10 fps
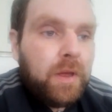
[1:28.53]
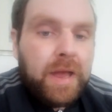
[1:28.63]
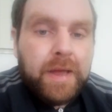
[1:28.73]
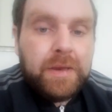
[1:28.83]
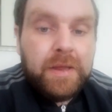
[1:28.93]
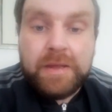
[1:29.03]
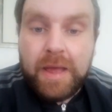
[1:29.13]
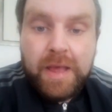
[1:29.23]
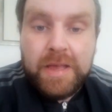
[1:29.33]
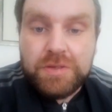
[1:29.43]
And
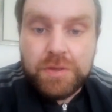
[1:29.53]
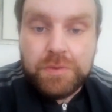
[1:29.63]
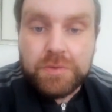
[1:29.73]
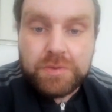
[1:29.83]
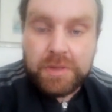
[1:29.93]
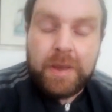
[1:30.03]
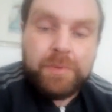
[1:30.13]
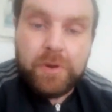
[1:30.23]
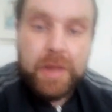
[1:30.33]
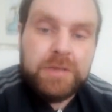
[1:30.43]

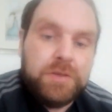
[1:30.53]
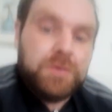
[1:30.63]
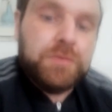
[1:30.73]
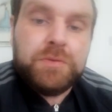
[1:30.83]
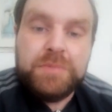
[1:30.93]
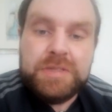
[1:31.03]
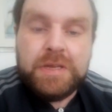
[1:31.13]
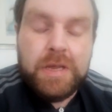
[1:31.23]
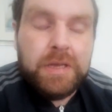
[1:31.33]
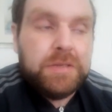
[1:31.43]
Gabriel Jesus from
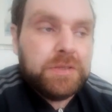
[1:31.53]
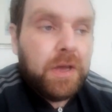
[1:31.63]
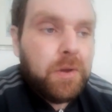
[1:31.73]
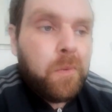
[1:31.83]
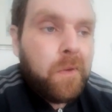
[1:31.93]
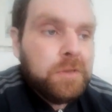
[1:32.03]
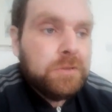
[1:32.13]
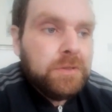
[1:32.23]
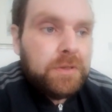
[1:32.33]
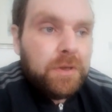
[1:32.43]
City. So
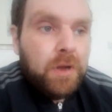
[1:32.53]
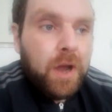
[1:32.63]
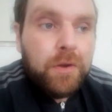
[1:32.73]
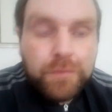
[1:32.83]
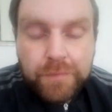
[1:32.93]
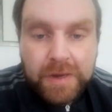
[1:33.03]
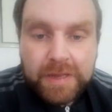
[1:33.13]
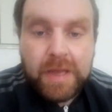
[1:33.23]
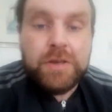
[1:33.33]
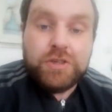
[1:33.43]
hopefully
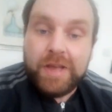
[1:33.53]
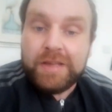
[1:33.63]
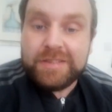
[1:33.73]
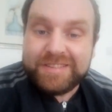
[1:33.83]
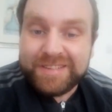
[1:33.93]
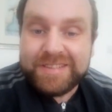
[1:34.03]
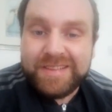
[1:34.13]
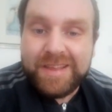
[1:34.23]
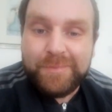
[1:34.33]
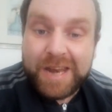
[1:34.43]
get a chance to see
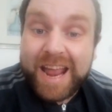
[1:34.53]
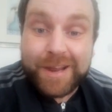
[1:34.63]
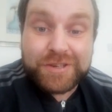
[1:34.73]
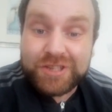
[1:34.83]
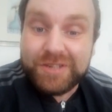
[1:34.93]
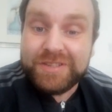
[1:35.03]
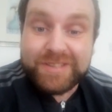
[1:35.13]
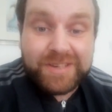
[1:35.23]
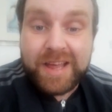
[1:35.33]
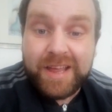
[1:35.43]
them in action
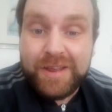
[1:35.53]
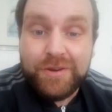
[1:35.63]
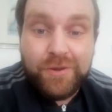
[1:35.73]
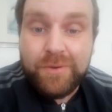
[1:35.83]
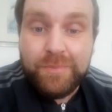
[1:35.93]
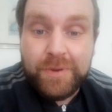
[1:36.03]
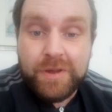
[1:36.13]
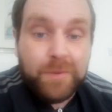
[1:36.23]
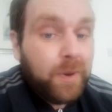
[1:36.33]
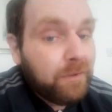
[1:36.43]
today in
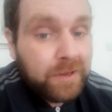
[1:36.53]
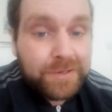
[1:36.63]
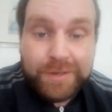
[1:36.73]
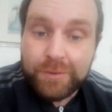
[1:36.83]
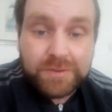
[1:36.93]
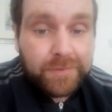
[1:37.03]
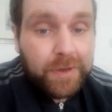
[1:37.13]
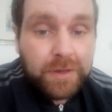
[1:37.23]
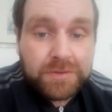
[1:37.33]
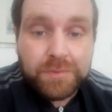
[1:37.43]
Nuremberg. Apparently there's lots of
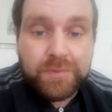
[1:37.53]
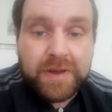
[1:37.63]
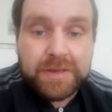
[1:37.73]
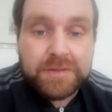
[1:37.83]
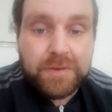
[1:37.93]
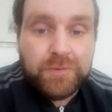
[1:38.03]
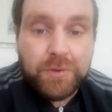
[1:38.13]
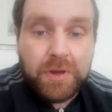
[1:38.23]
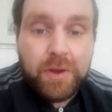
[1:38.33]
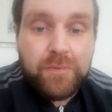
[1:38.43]
Arsenal fans that have
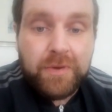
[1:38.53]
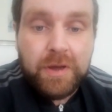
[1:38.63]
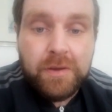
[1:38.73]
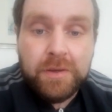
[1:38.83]
gone over.